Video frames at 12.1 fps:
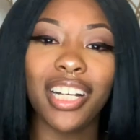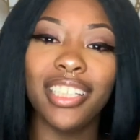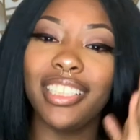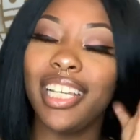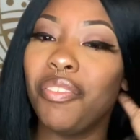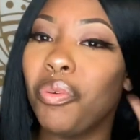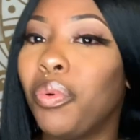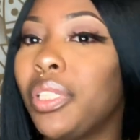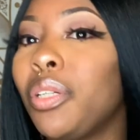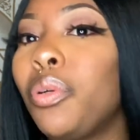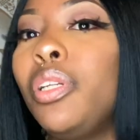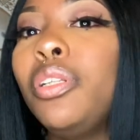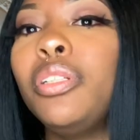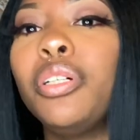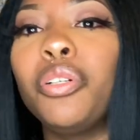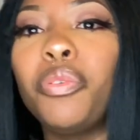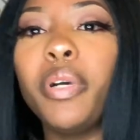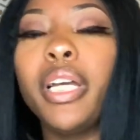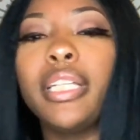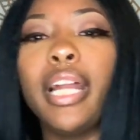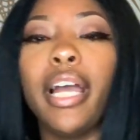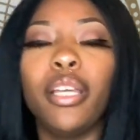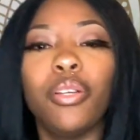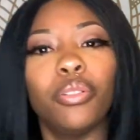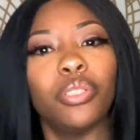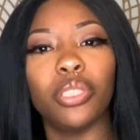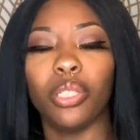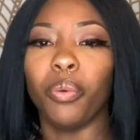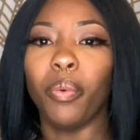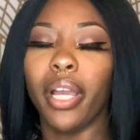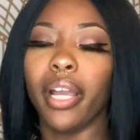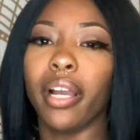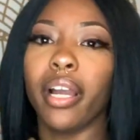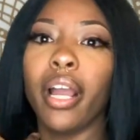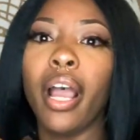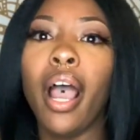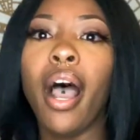because even with the little wig that I usually wear